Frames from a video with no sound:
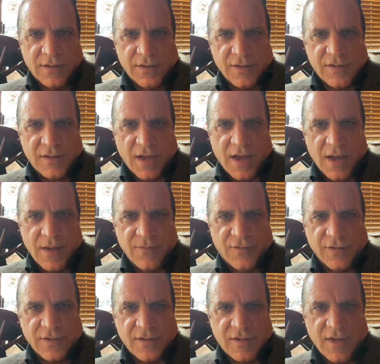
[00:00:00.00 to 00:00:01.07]
this time
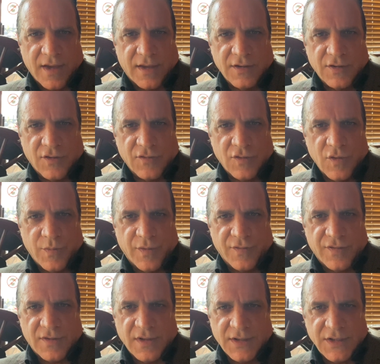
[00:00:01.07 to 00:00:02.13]
for the second group
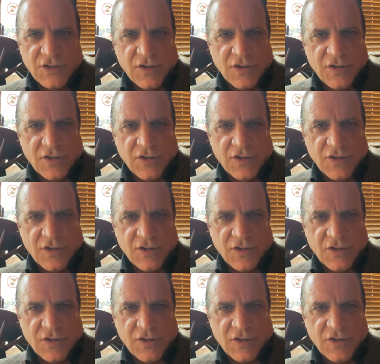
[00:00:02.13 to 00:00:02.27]
of silly